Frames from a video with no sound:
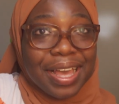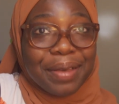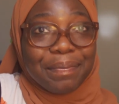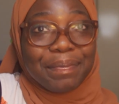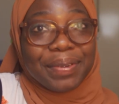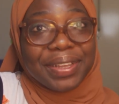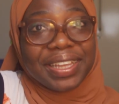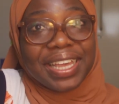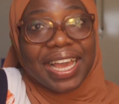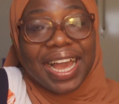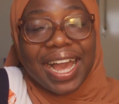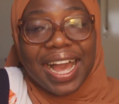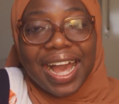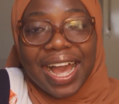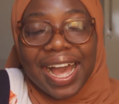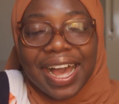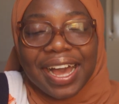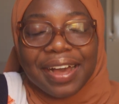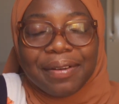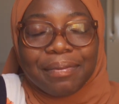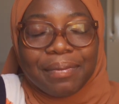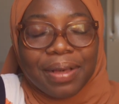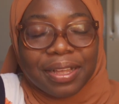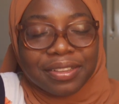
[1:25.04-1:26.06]
But
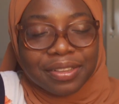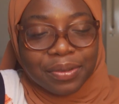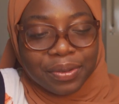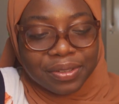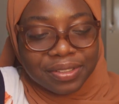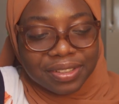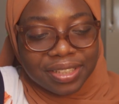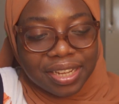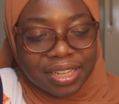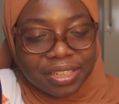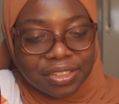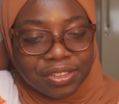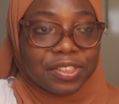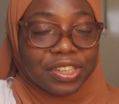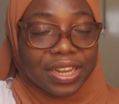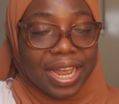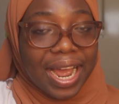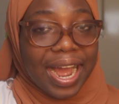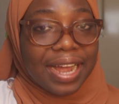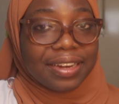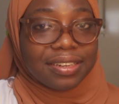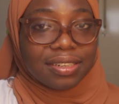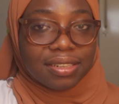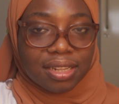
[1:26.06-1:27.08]
yeah, as I was saying, she
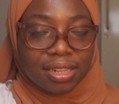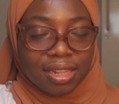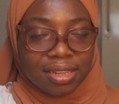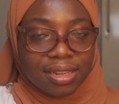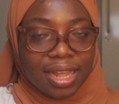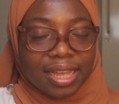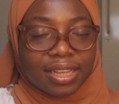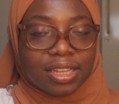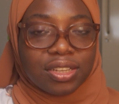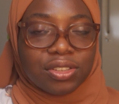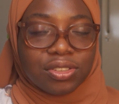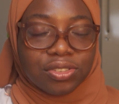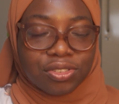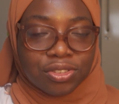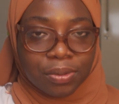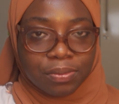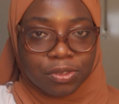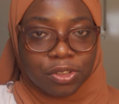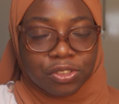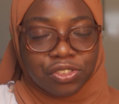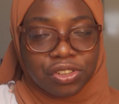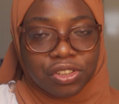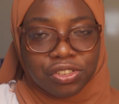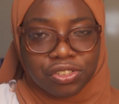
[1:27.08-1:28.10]
had like some
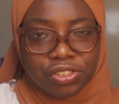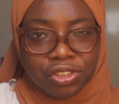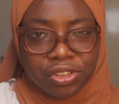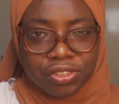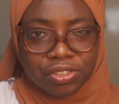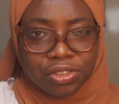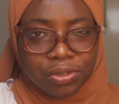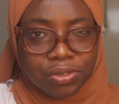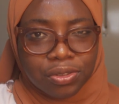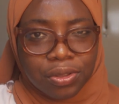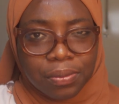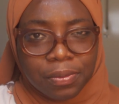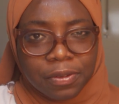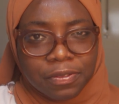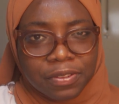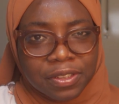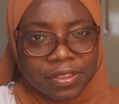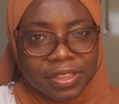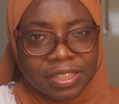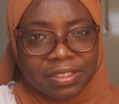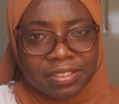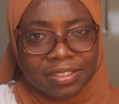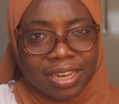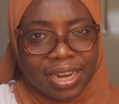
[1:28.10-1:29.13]
suggestions on some of the
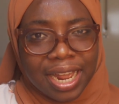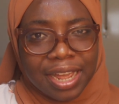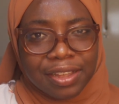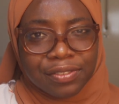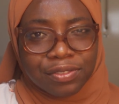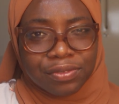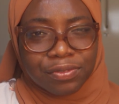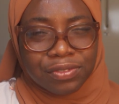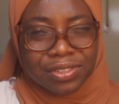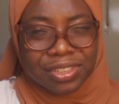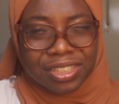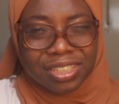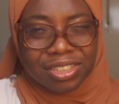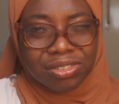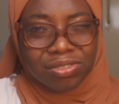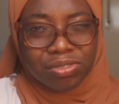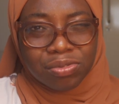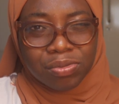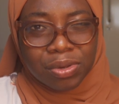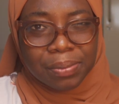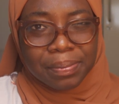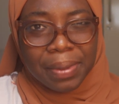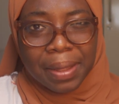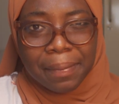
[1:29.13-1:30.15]
things that I didn't
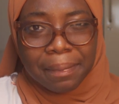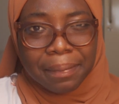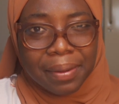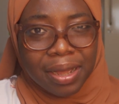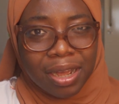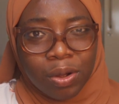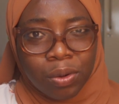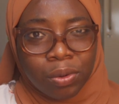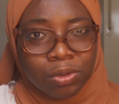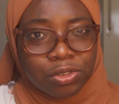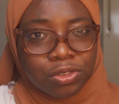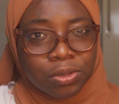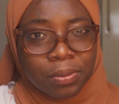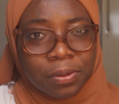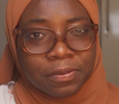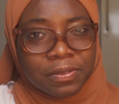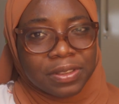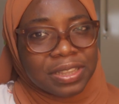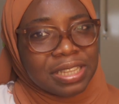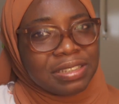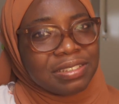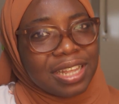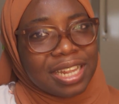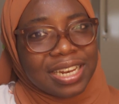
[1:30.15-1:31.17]
remember or some of the
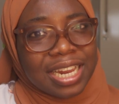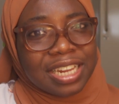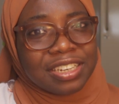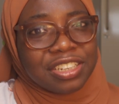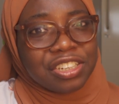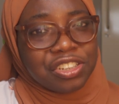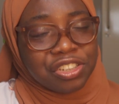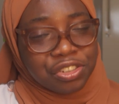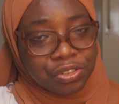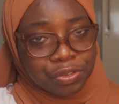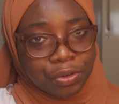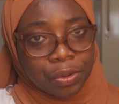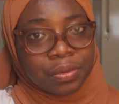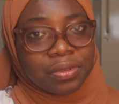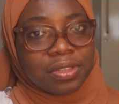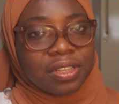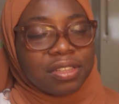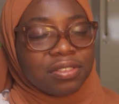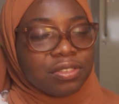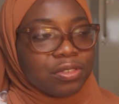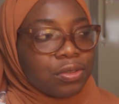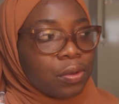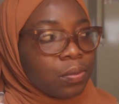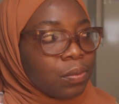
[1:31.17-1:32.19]
things that I didn't
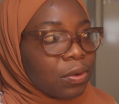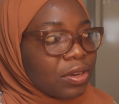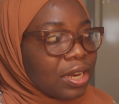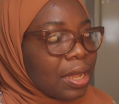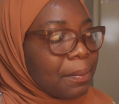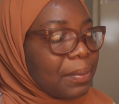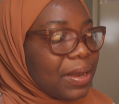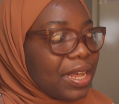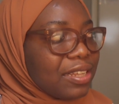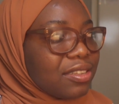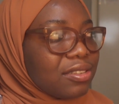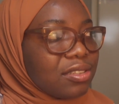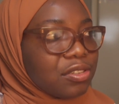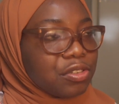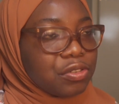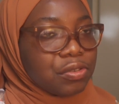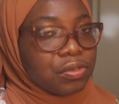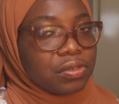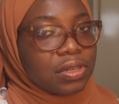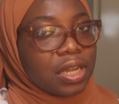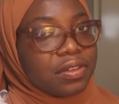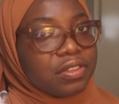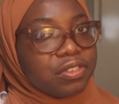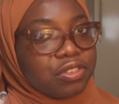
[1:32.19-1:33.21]
notice. So what I plan to
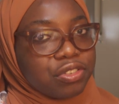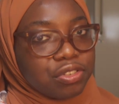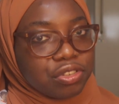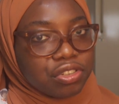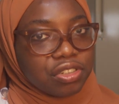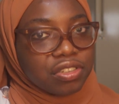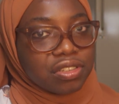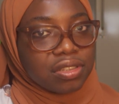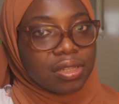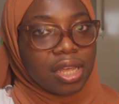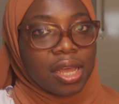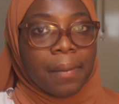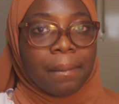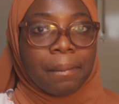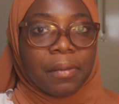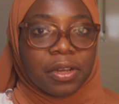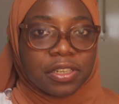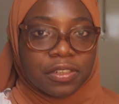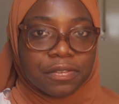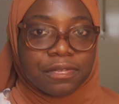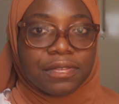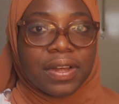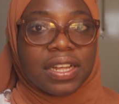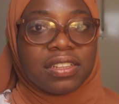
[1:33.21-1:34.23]
do now is to just
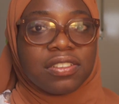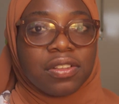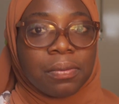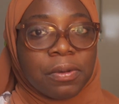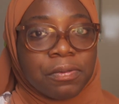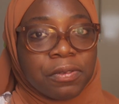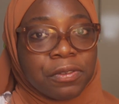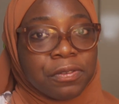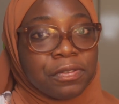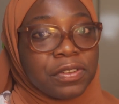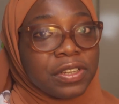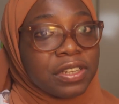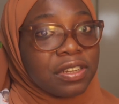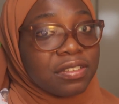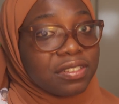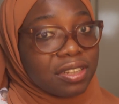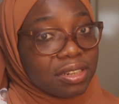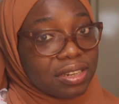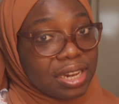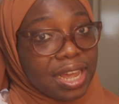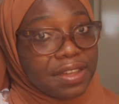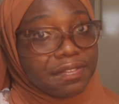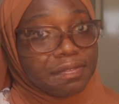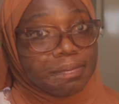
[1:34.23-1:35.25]
modify some of the figures
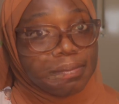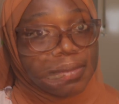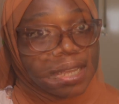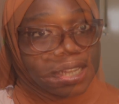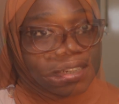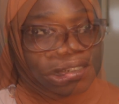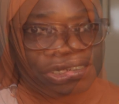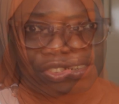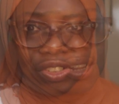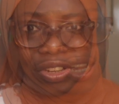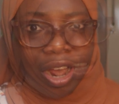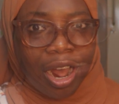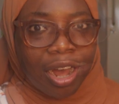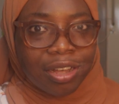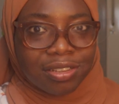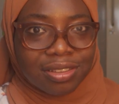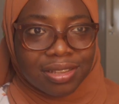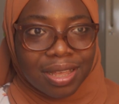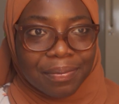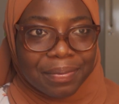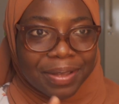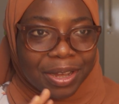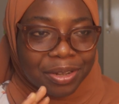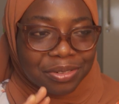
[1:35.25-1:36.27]
that I have made. She
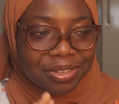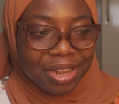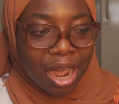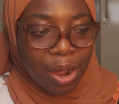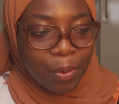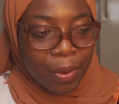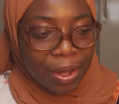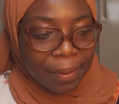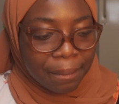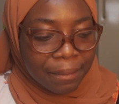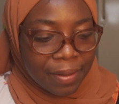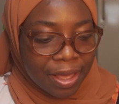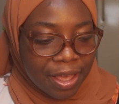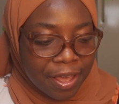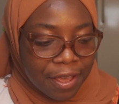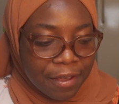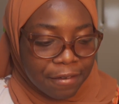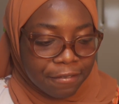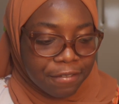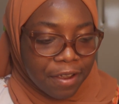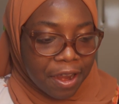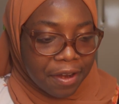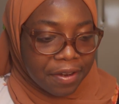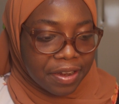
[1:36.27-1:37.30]
asked about how I'm
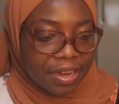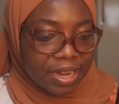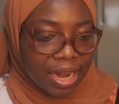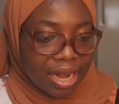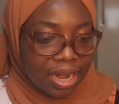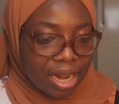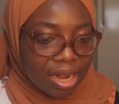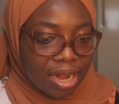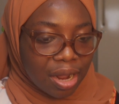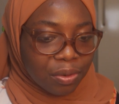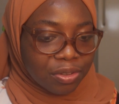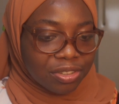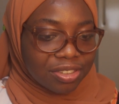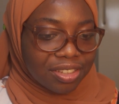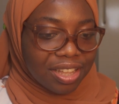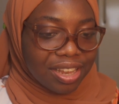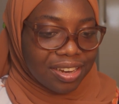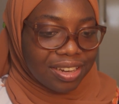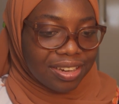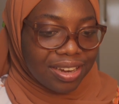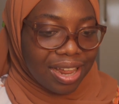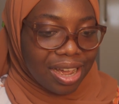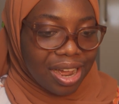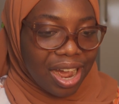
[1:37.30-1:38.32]
faring, and then I was
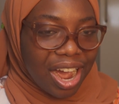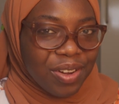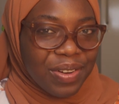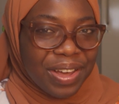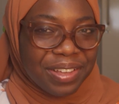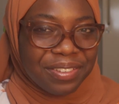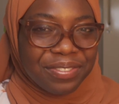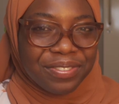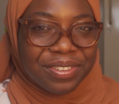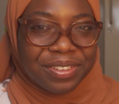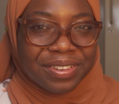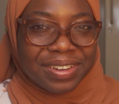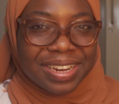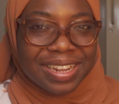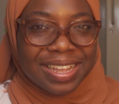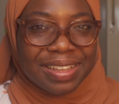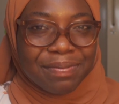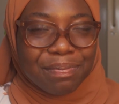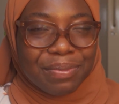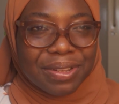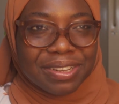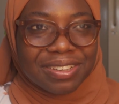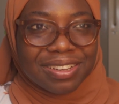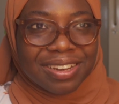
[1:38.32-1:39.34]
telling her how I feel a
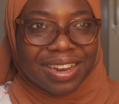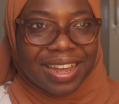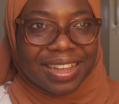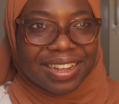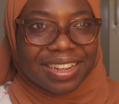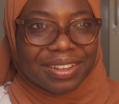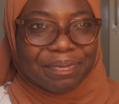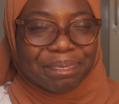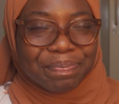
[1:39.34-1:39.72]
bit like